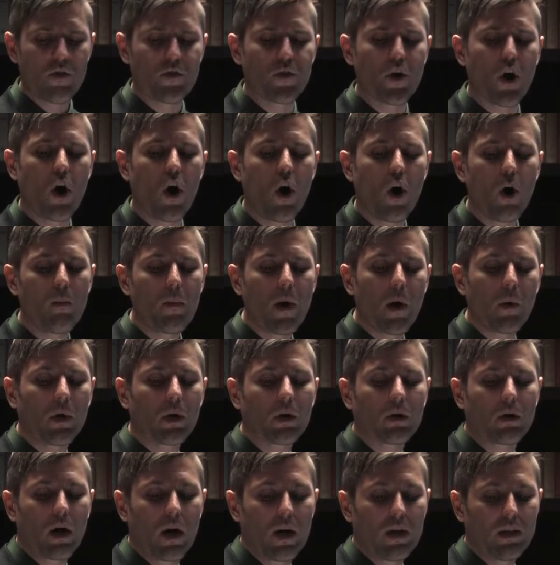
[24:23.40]
The
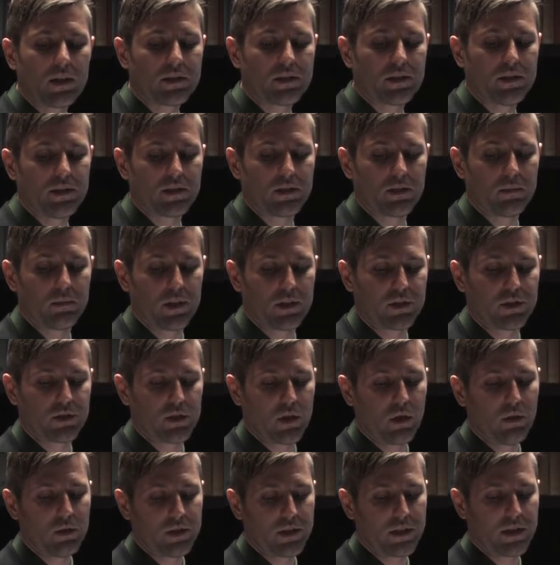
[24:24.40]
homoeroticism
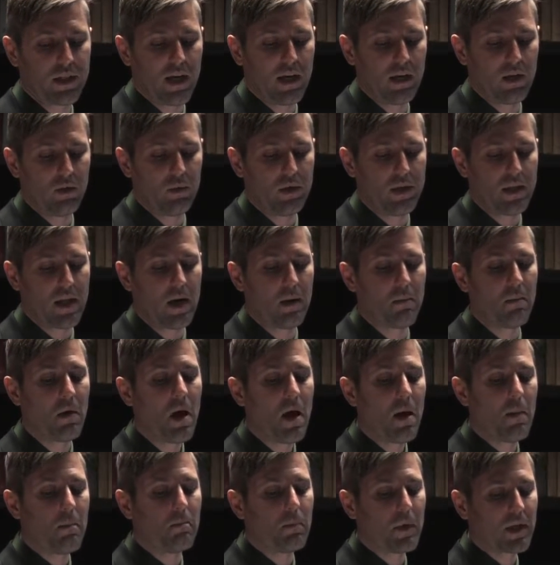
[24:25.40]
associated with them
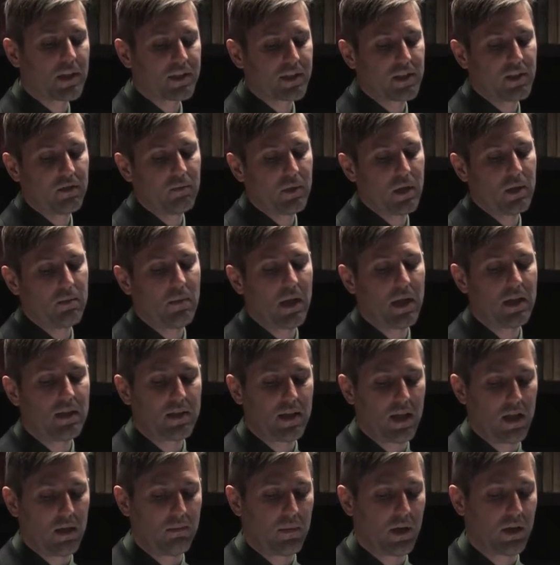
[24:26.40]
must have been
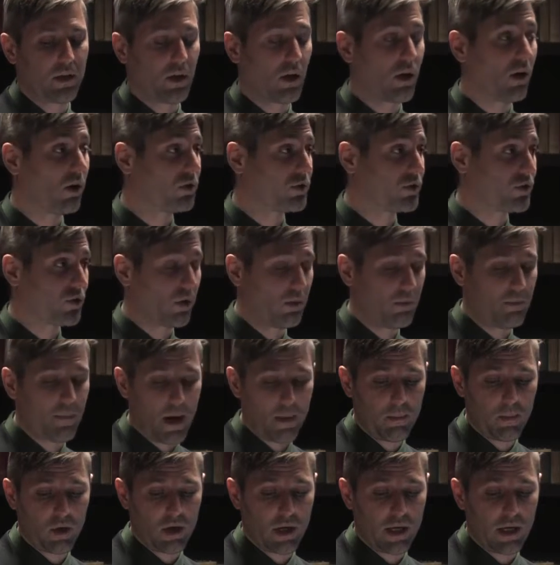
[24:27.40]
maintained by the cultural
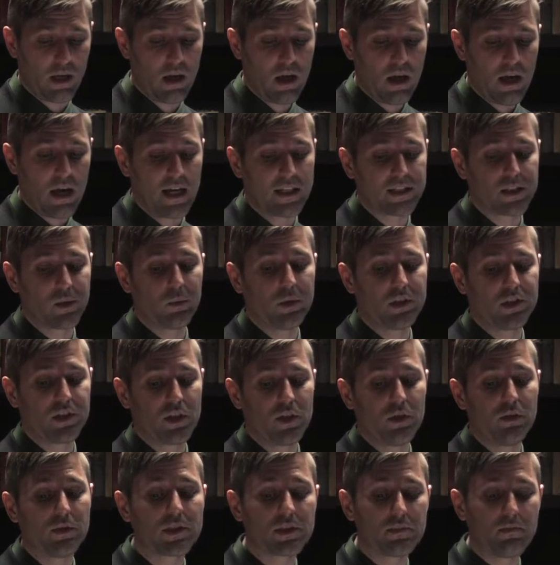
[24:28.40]
memory, as it was
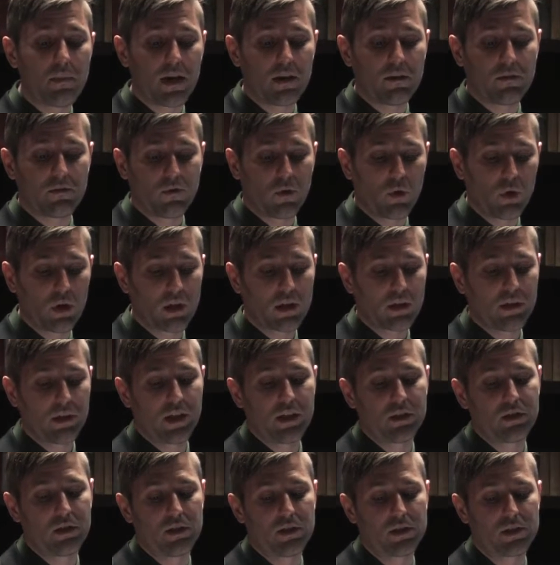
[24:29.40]
used
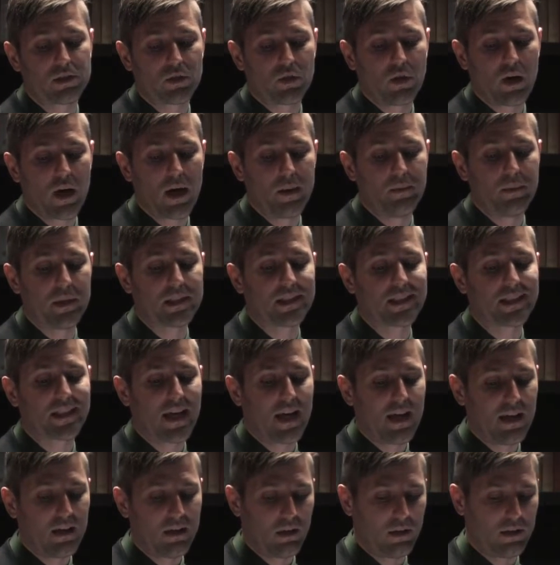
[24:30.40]
metaphorically to describe the
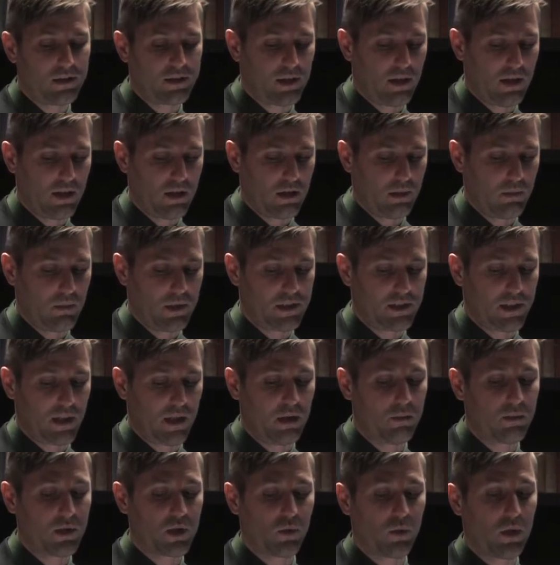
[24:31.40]
scandalous
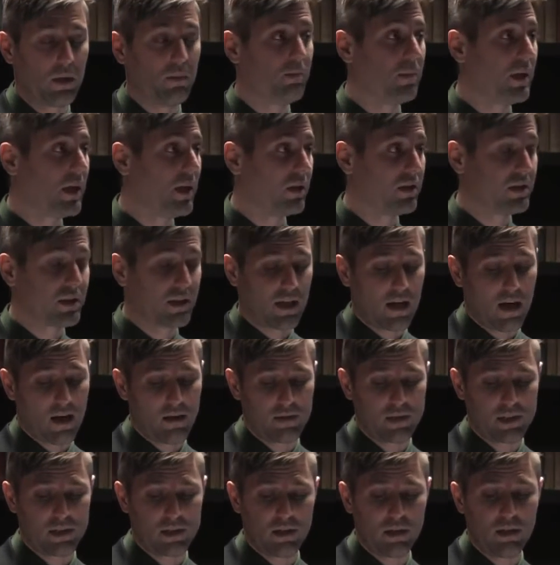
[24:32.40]
intimacy between Piers
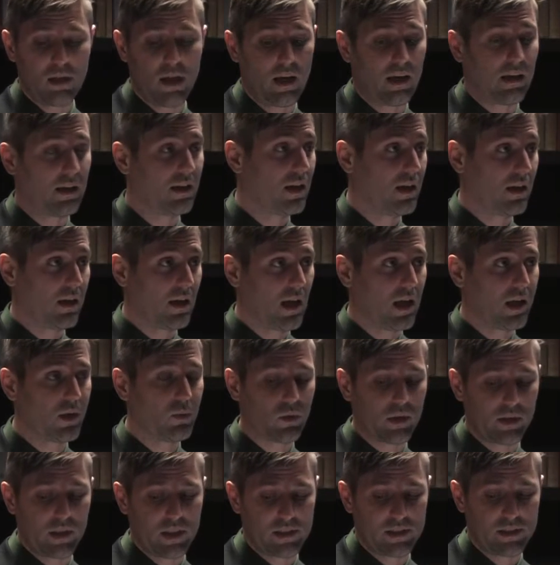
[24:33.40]
Gaveston and King
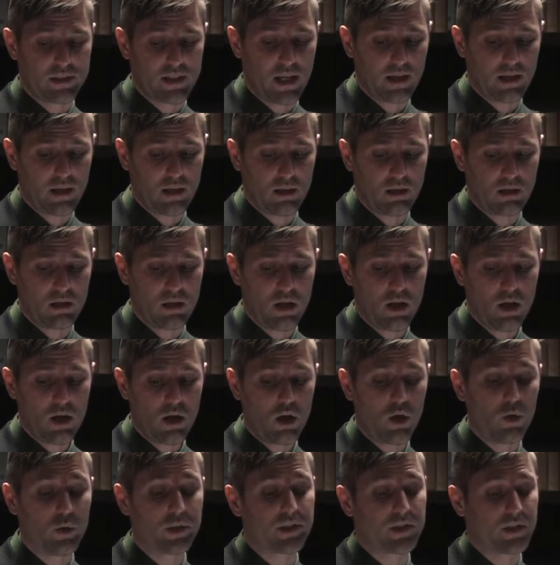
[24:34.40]
Edward II,
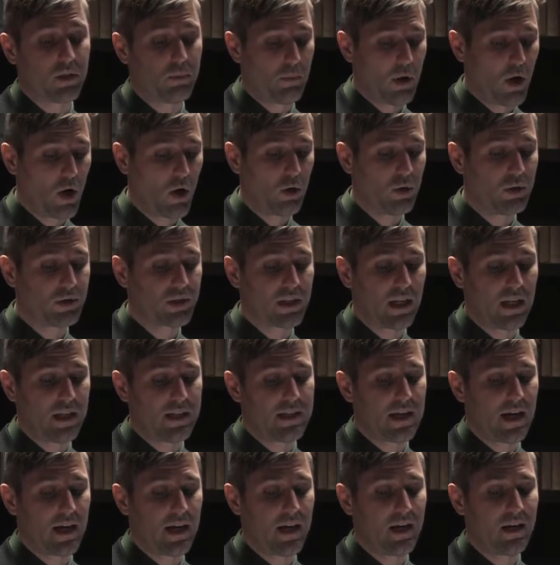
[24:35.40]
who was deposed and
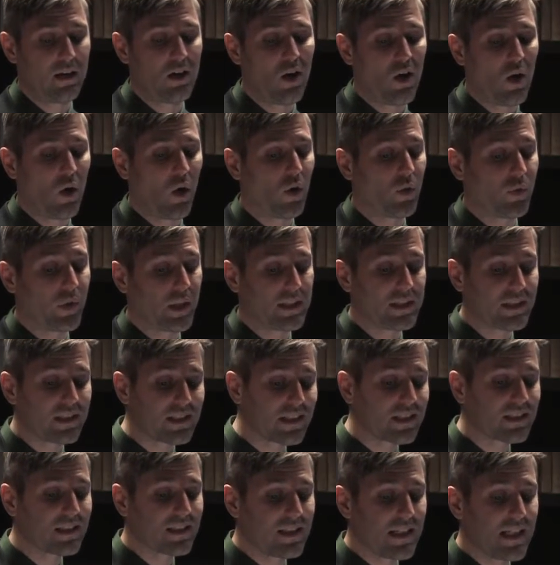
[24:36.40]
died only
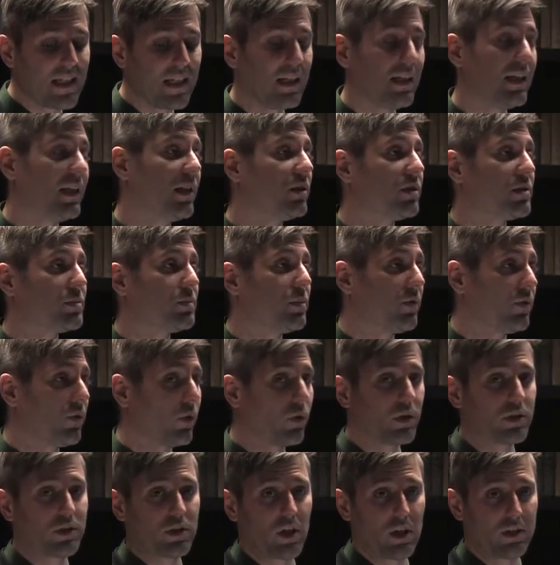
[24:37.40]
16 years
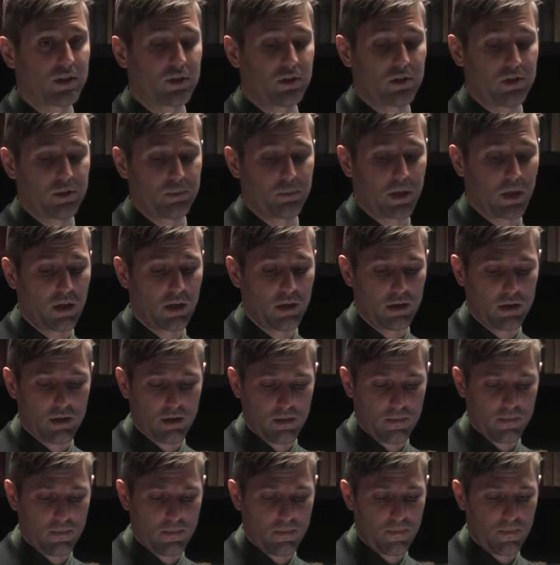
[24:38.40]
before Chaucer's birth.